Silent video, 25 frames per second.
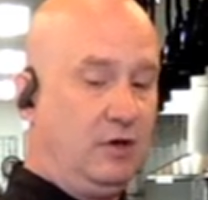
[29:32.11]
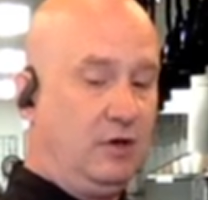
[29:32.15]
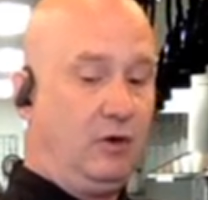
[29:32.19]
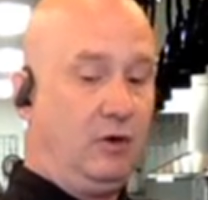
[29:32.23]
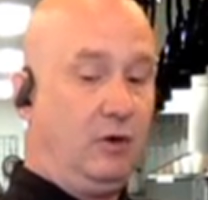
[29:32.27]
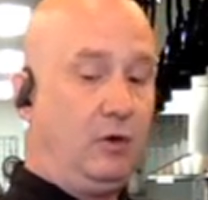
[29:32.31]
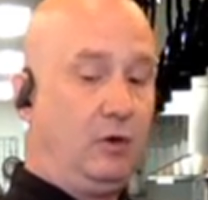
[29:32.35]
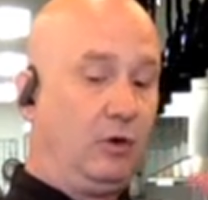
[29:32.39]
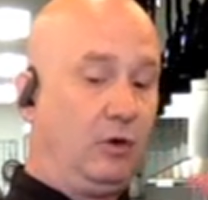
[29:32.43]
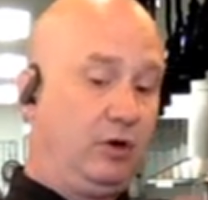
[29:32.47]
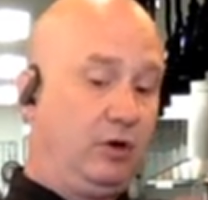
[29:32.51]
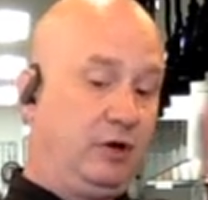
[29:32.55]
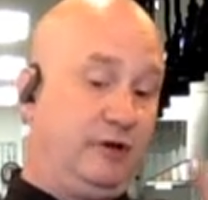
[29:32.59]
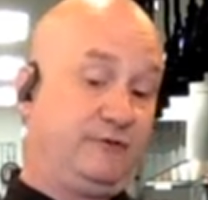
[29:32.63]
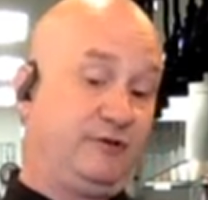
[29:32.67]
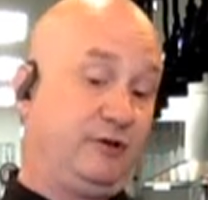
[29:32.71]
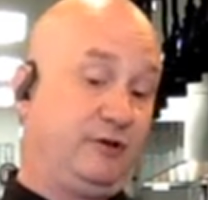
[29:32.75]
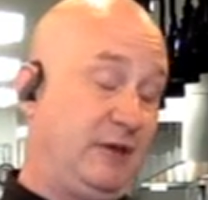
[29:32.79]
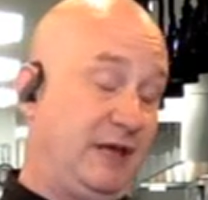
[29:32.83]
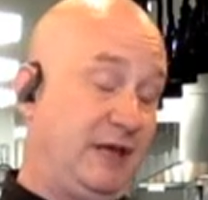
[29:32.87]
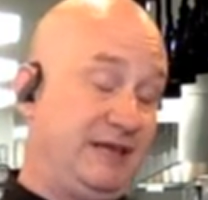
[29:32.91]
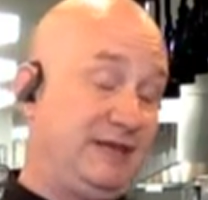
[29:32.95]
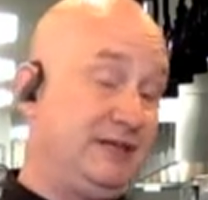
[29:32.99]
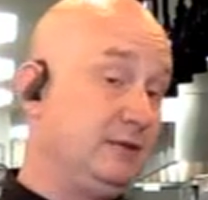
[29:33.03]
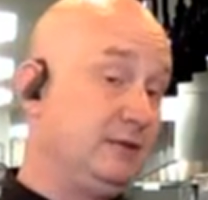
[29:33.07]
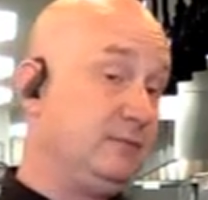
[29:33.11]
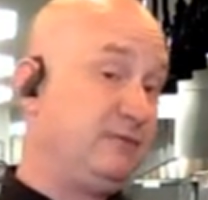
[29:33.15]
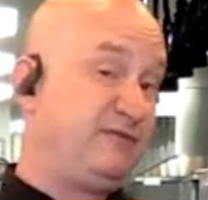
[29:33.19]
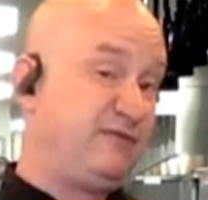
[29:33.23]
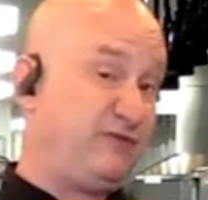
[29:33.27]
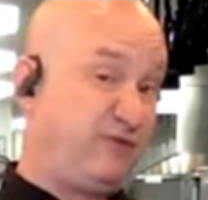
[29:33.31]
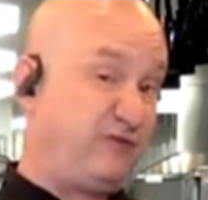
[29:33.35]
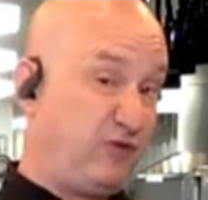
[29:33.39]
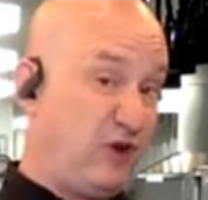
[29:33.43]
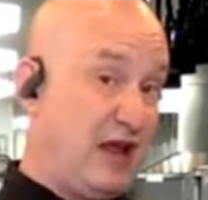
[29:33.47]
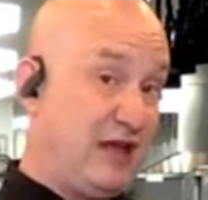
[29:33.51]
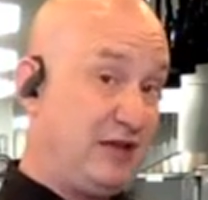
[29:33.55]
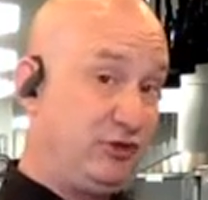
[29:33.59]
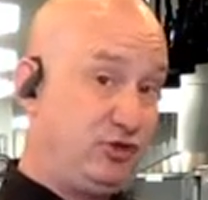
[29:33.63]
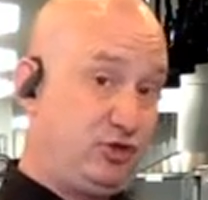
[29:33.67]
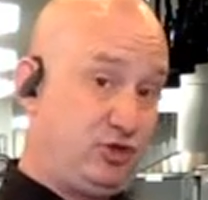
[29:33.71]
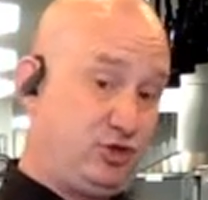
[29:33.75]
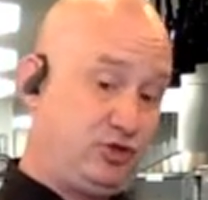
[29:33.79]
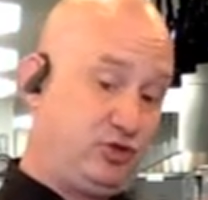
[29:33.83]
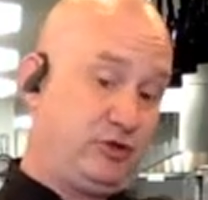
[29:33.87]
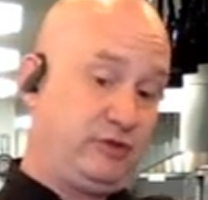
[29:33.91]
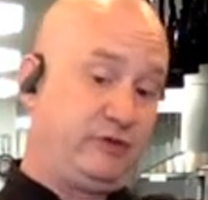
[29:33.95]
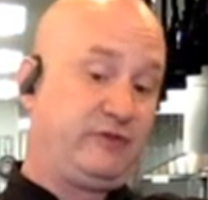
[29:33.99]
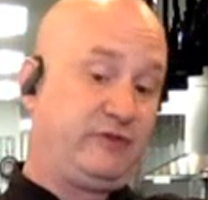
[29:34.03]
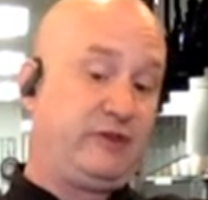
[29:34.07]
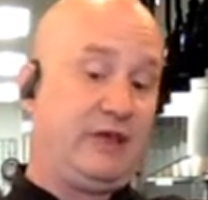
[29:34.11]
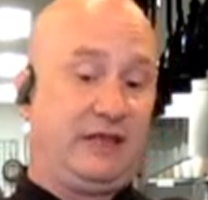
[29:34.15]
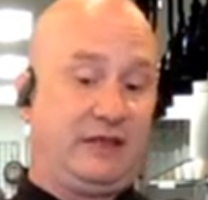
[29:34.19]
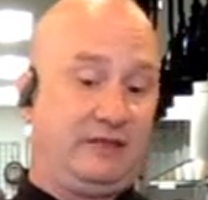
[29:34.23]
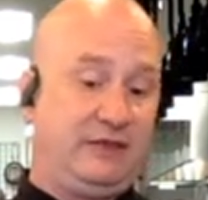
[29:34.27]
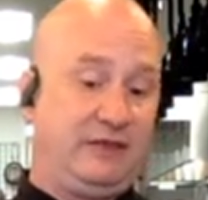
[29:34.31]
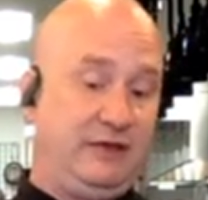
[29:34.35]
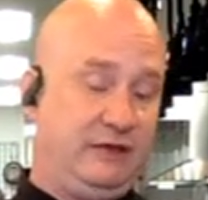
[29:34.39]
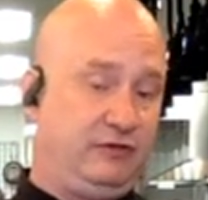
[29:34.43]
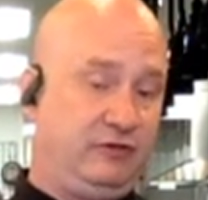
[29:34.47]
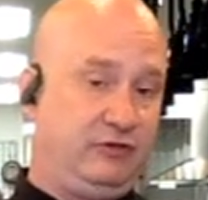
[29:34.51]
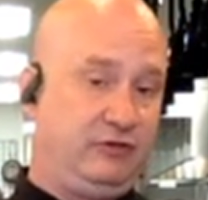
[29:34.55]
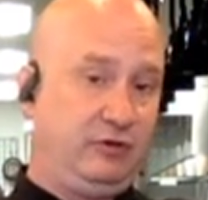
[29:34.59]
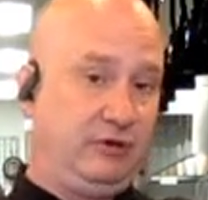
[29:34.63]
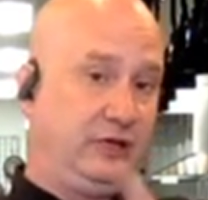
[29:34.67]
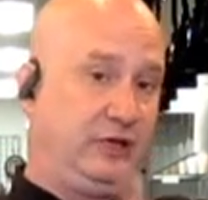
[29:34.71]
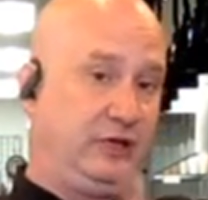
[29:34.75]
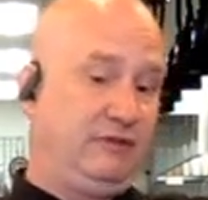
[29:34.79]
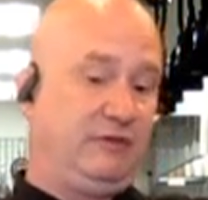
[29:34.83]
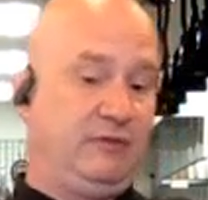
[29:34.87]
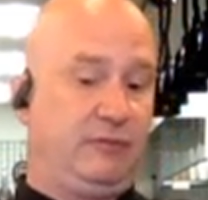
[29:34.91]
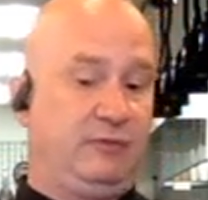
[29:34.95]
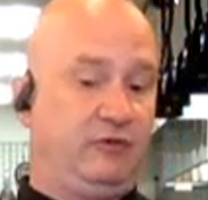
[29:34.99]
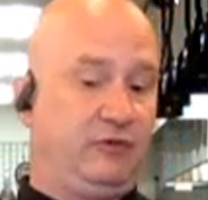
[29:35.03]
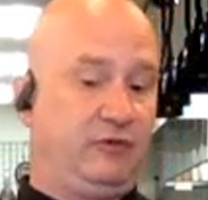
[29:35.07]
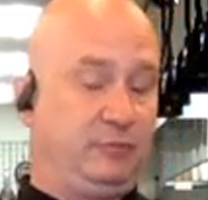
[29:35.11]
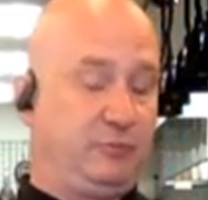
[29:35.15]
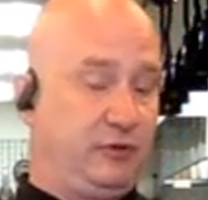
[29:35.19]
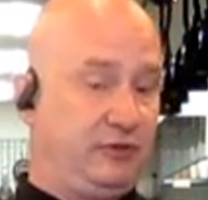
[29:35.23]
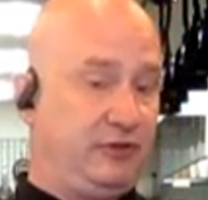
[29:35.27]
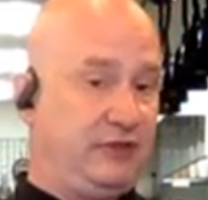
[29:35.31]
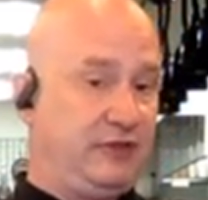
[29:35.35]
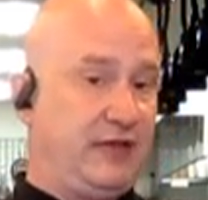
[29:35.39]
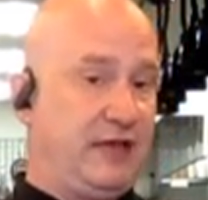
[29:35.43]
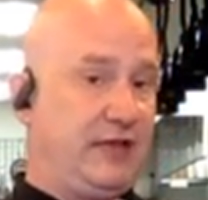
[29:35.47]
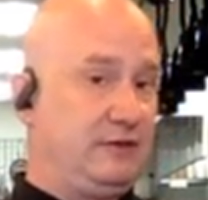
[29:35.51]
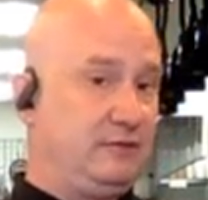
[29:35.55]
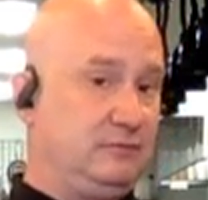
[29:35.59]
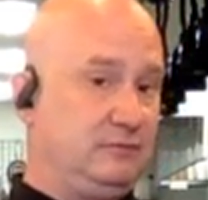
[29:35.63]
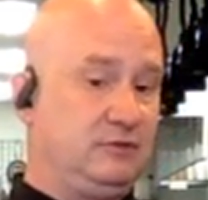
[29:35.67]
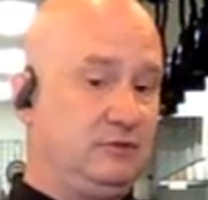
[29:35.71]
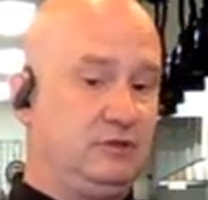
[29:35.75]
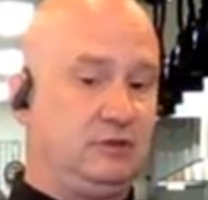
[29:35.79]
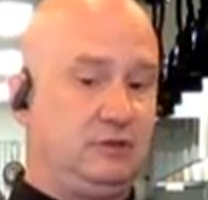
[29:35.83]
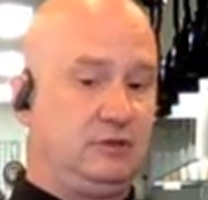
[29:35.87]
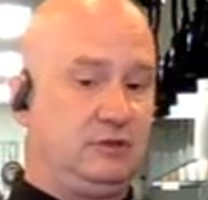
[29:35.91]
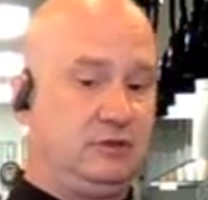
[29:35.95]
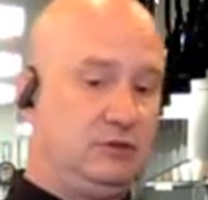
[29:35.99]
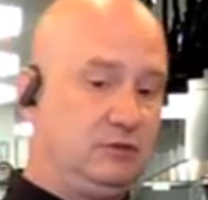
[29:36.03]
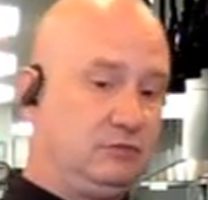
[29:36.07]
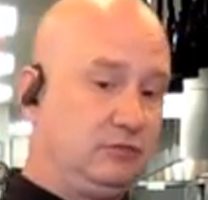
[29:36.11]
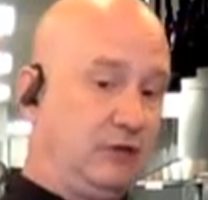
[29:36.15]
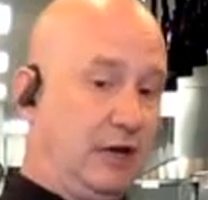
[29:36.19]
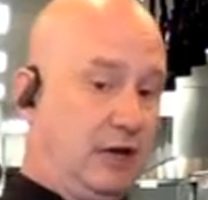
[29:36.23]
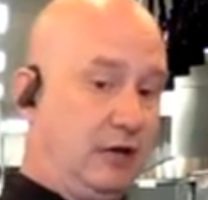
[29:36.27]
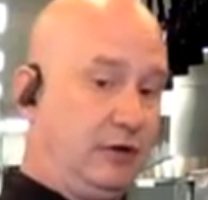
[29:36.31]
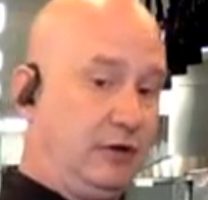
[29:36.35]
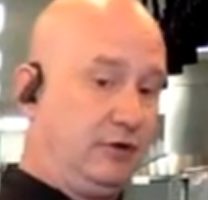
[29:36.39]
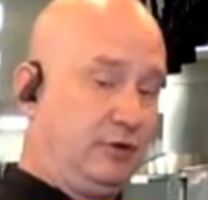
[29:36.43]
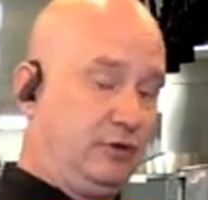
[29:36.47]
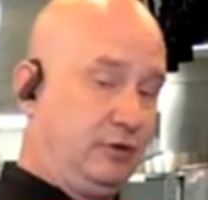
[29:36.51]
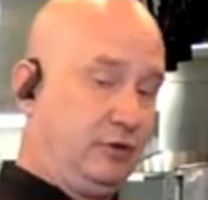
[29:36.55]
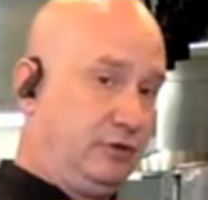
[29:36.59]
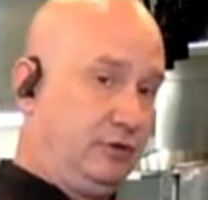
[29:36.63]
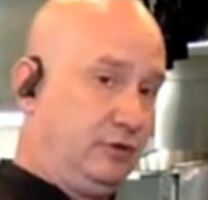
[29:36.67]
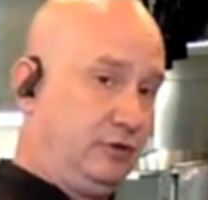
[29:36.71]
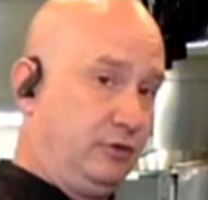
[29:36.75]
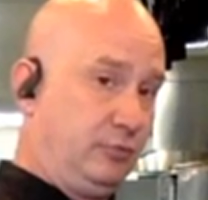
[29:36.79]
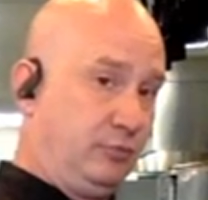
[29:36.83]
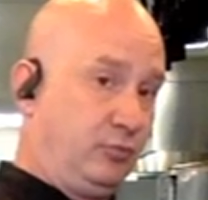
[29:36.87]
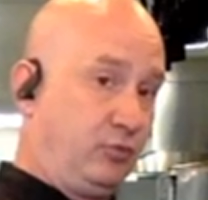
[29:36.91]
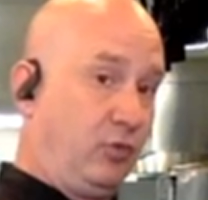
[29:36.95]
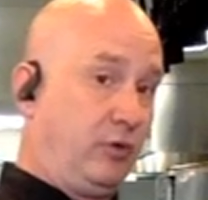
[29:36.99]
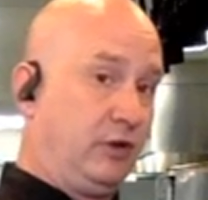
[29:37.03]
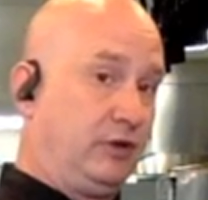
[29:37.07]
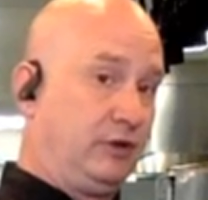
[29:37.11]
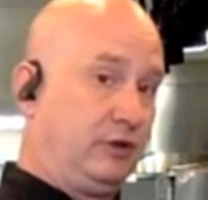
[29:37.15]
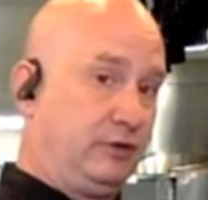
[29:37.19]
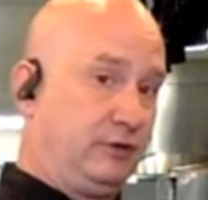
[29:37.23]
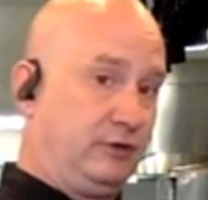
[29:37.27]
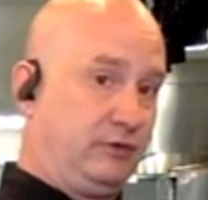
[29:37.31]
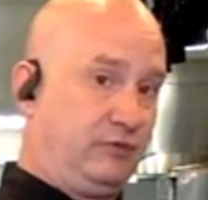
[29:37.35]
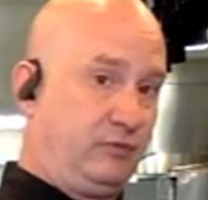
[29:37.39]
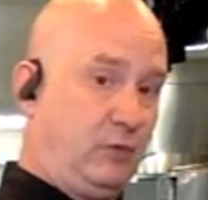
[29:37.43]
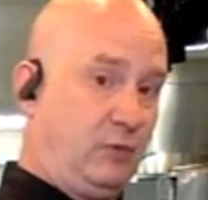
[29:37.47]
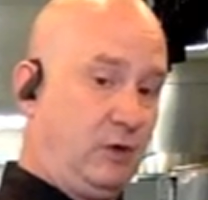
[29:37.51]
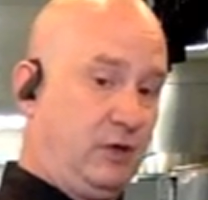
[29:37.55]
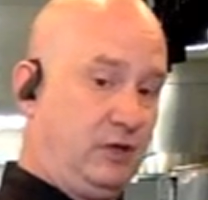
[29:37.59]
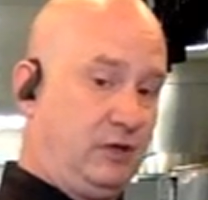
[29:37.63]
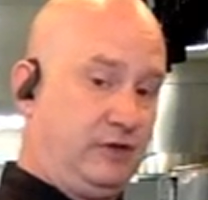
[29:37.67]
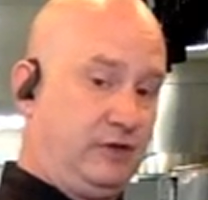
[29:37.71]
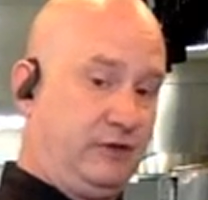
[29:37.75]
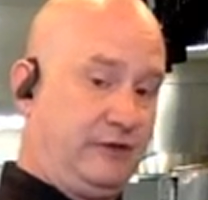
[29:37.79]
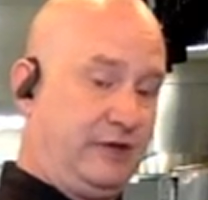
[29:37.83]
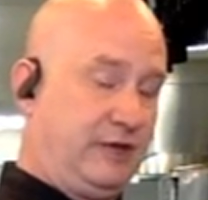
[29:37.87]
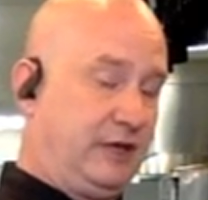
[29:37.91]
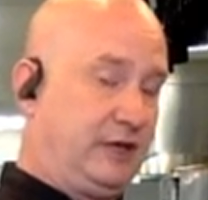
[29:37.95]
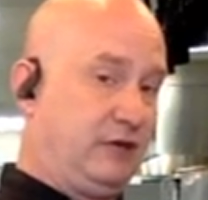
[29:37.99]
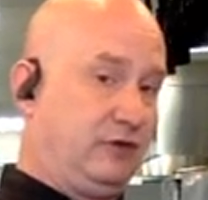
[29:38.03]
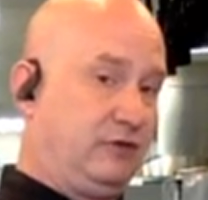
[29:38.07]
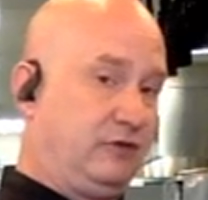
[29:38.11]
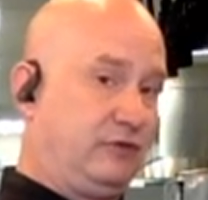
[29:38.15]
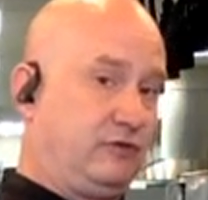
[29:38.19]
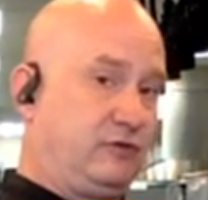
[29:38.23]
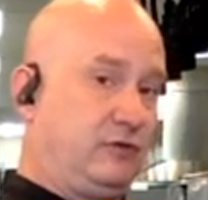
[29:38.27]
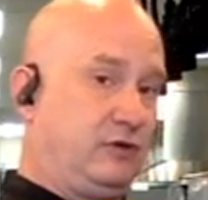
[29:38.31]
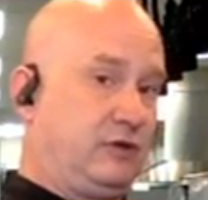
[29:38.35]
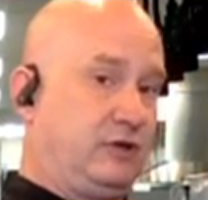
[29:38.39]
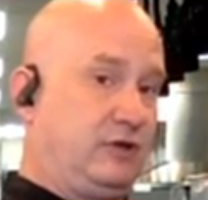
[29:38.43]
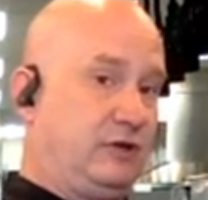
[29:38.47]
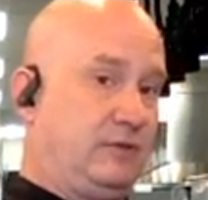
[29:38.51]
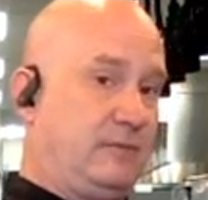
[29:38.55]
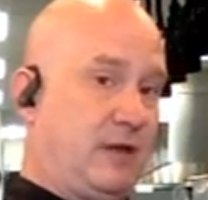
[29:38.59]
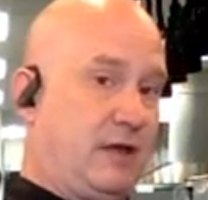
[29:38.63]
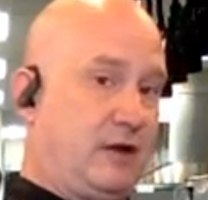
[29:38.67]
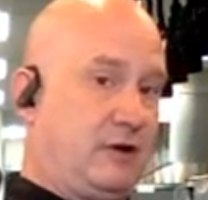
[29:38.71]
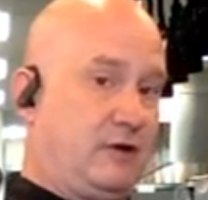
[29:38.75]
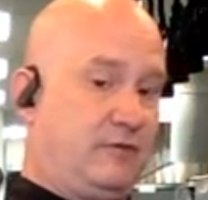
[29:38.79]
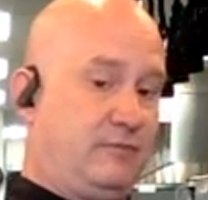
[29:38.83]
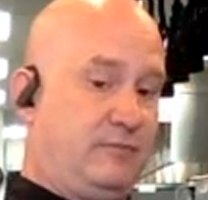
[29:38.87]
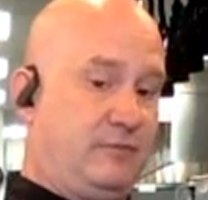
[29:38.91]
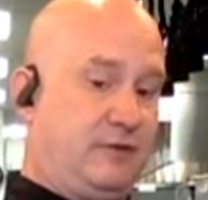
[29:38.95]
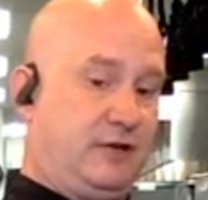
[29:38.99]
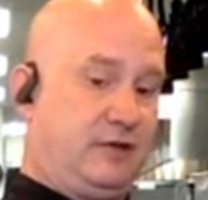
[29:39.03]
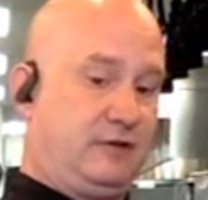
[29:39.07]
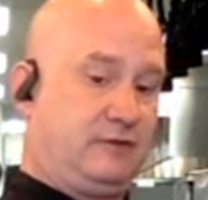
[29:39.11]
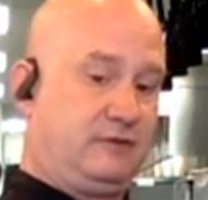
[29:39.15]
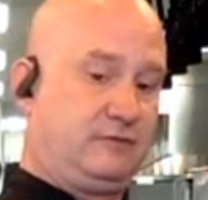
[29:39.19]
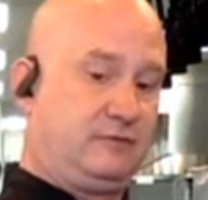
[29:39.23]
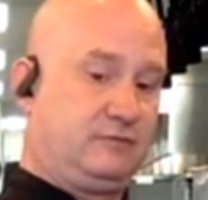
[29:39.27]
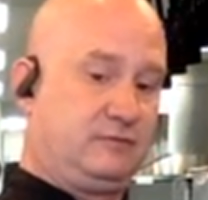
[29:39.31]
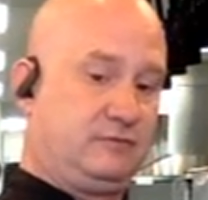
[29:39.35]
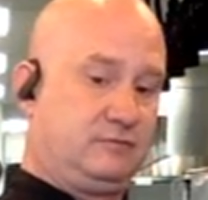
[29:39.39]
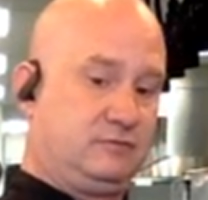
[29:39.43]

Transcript: or if you're making them fresh, just like this, you could even just put that right under your broiler as well, and then you just cook in a matter of minutes.